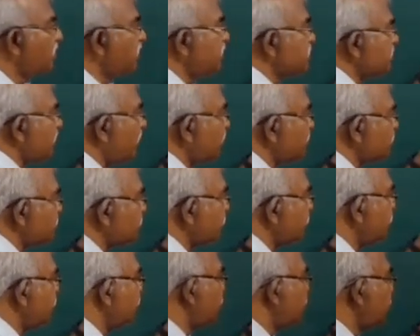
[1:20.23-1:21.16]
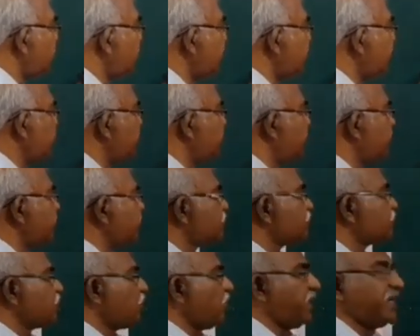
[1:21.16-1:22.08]
is also a
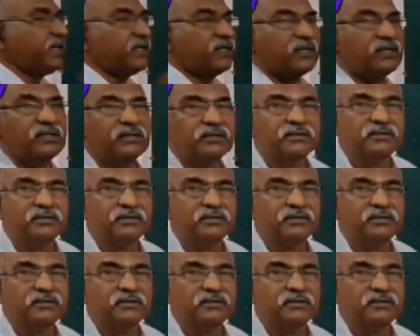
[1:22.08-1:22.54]
neighbouring square.